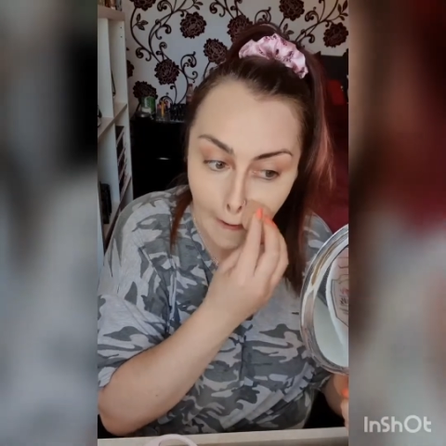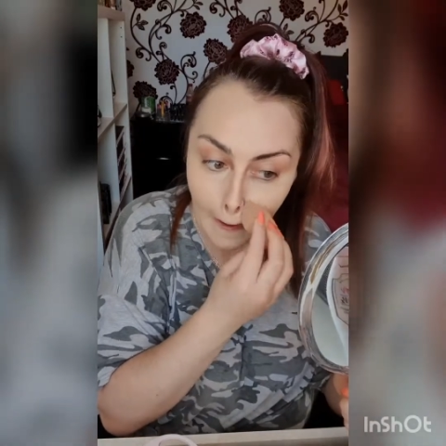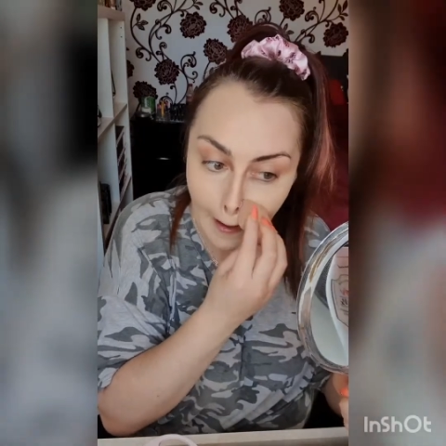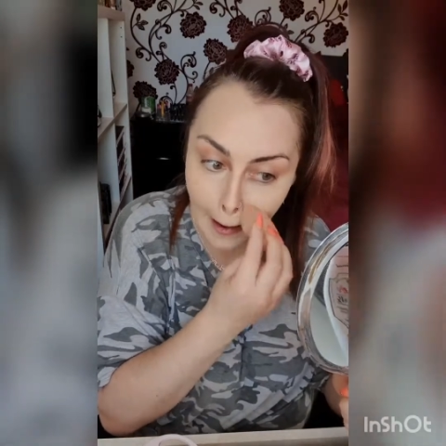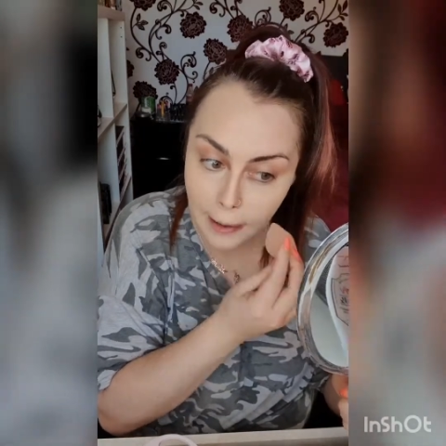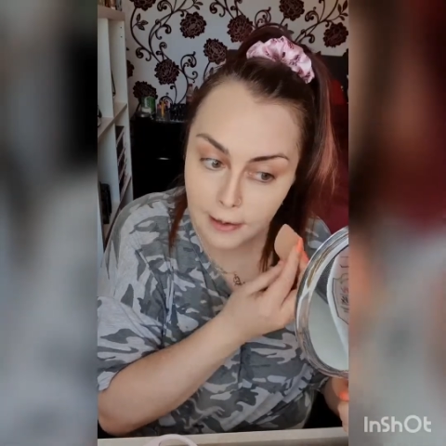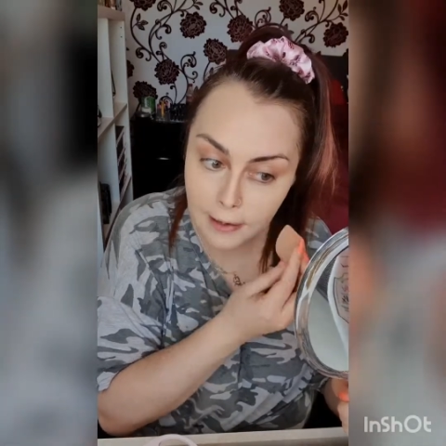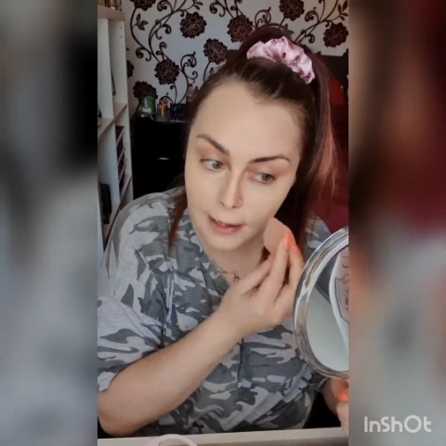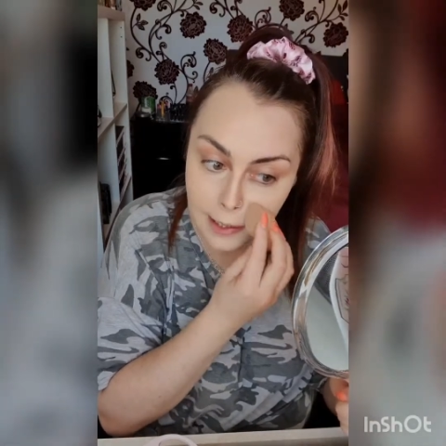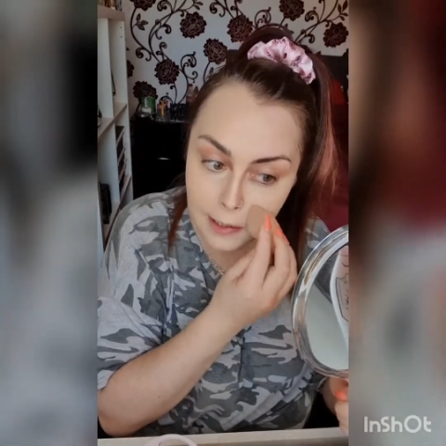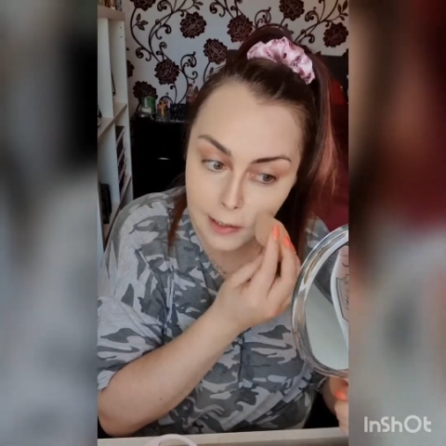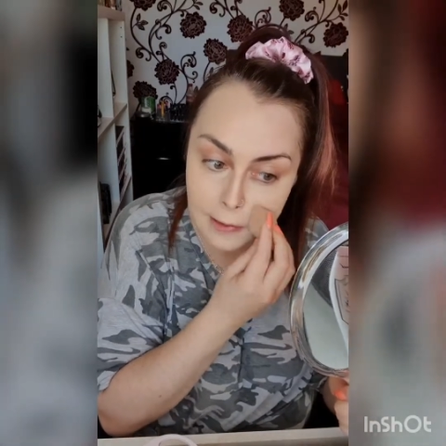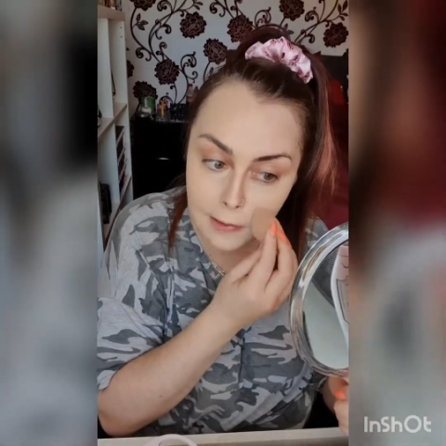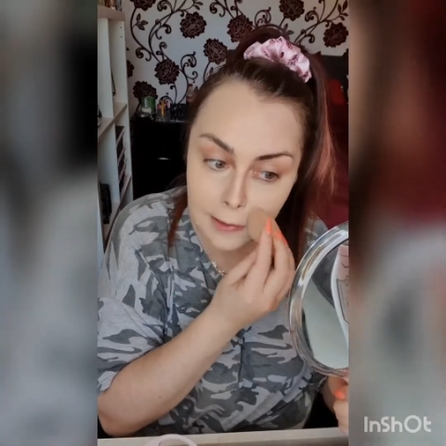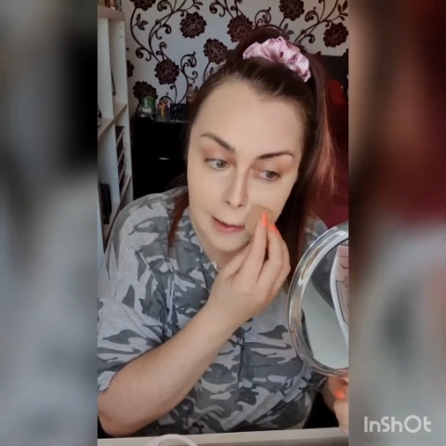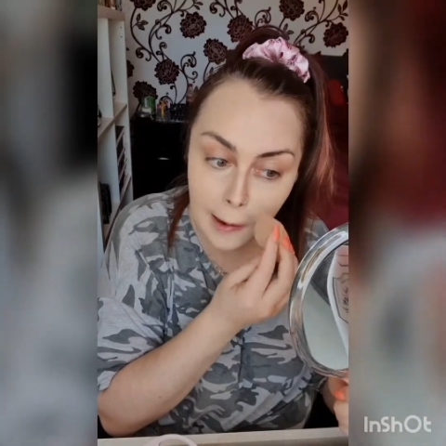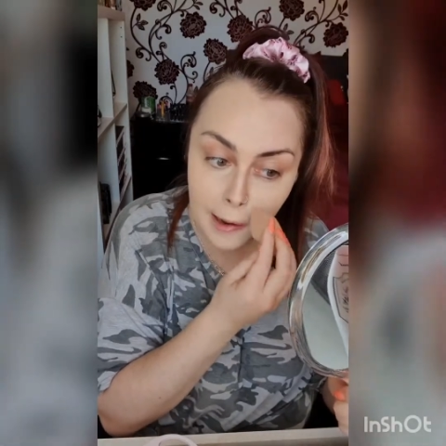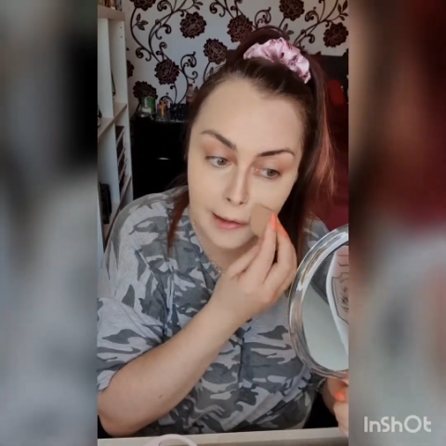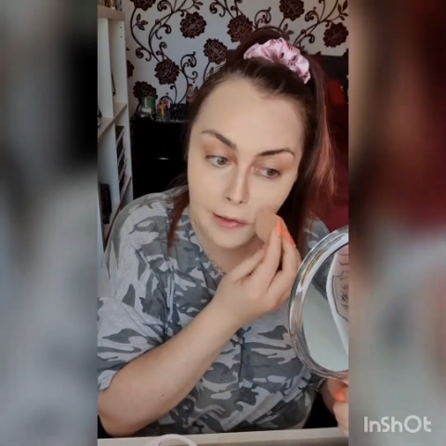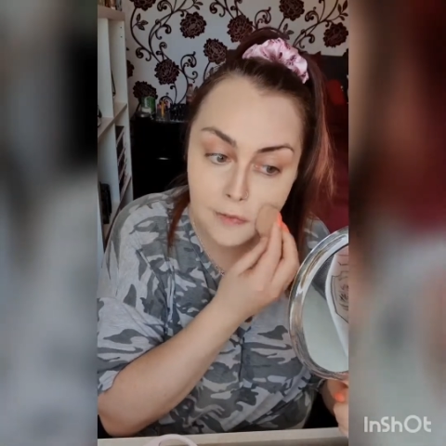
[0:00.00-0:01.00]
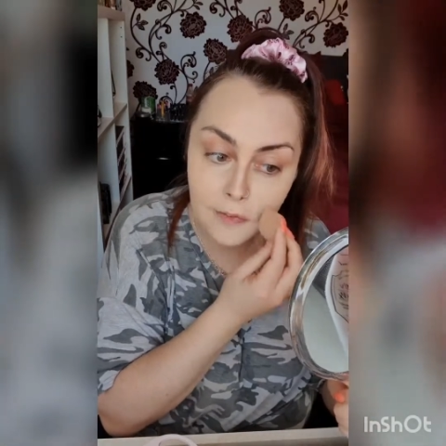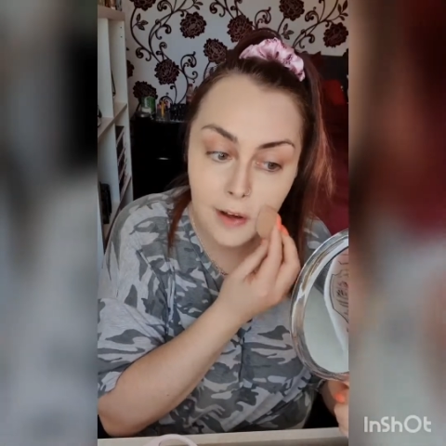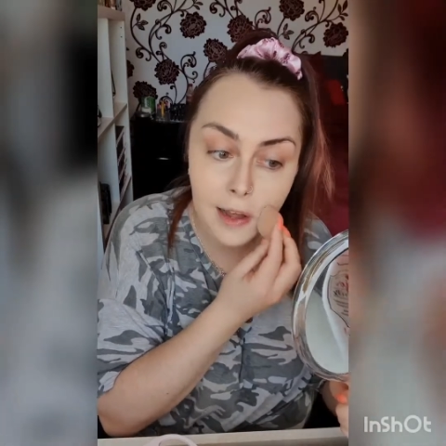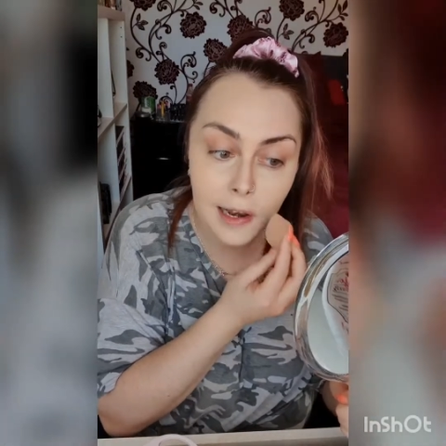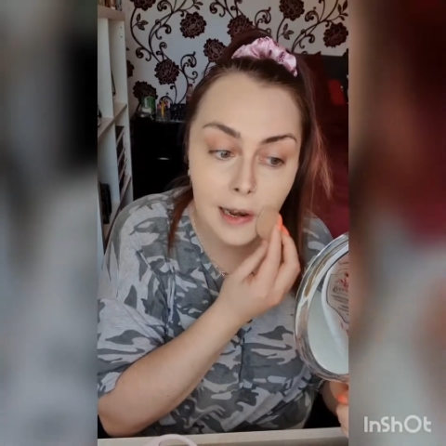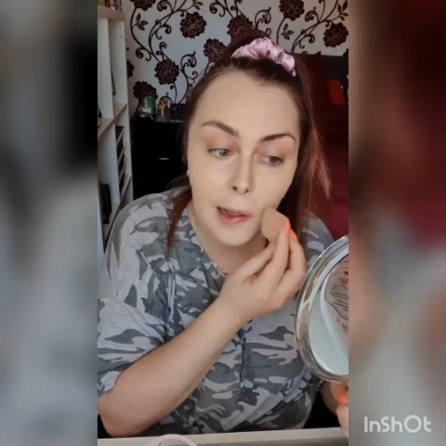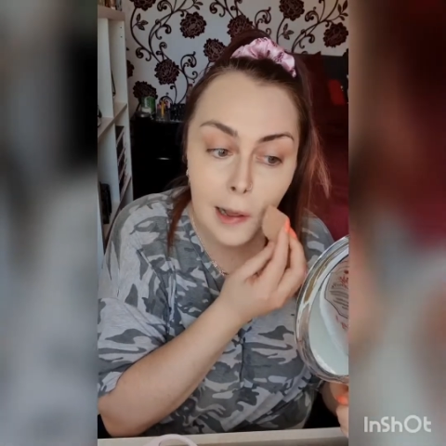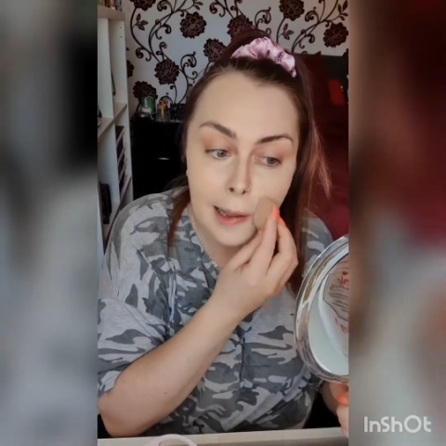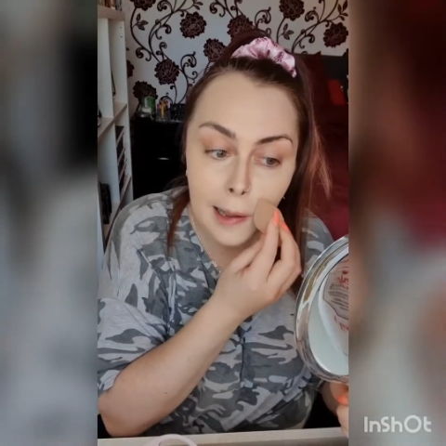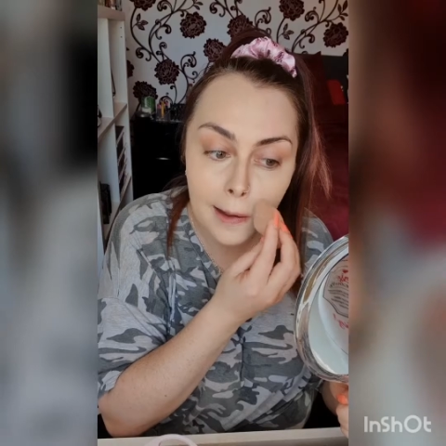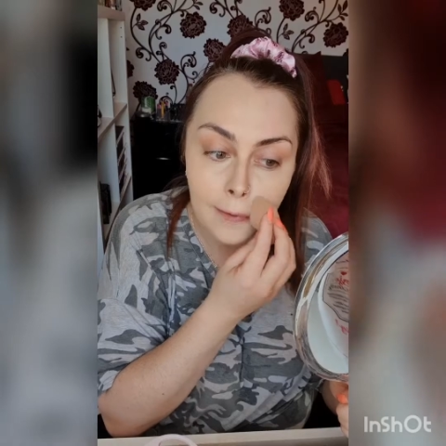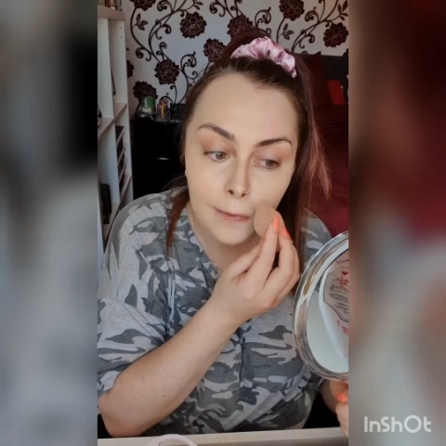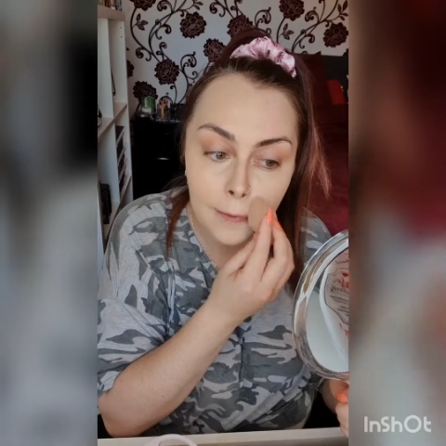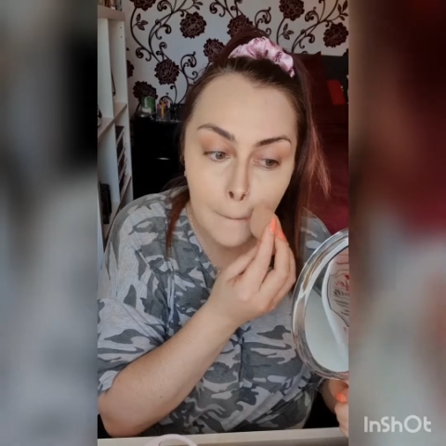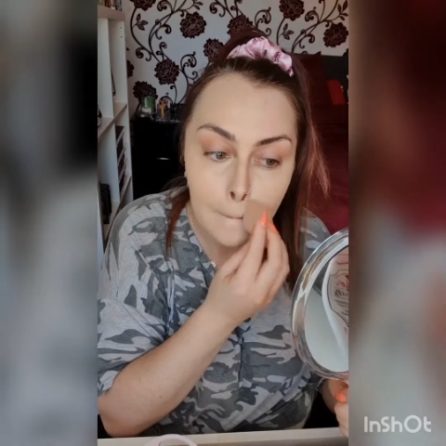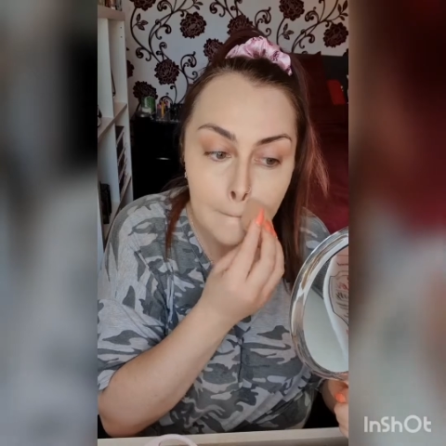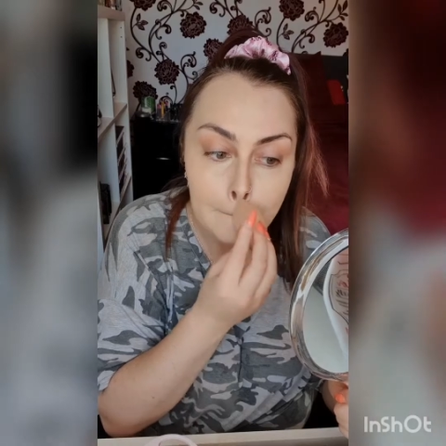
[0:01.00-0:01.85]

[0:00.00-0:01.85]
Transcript: anti-aging signs, fine lines,